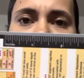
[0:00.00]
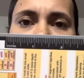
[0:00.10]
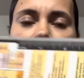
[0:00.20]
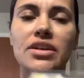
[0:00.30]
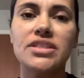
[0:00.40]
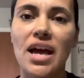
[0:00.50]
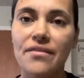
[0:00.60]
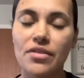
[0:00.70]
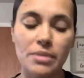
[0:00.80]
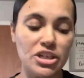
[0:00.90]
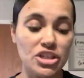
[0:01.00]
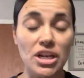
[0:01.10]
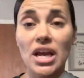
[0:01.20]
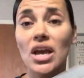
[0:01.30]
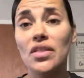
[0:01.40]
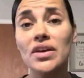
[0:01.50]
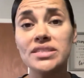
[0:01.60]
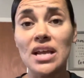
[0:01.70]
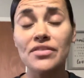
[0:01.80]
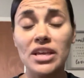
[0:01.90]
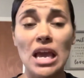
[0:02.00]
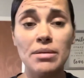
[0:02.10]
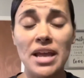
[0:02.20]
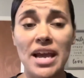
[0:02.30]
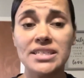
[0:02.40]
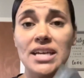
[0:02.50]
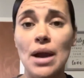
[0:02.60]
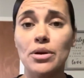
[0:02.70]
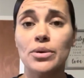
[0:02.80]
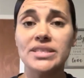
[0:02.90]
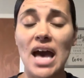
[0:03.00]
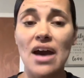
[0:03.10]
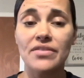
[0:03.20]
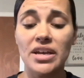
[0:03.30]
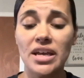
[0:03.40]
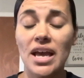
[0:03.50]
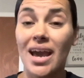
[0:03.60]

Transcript: there's that information. This definitely came in handy. I would always have it.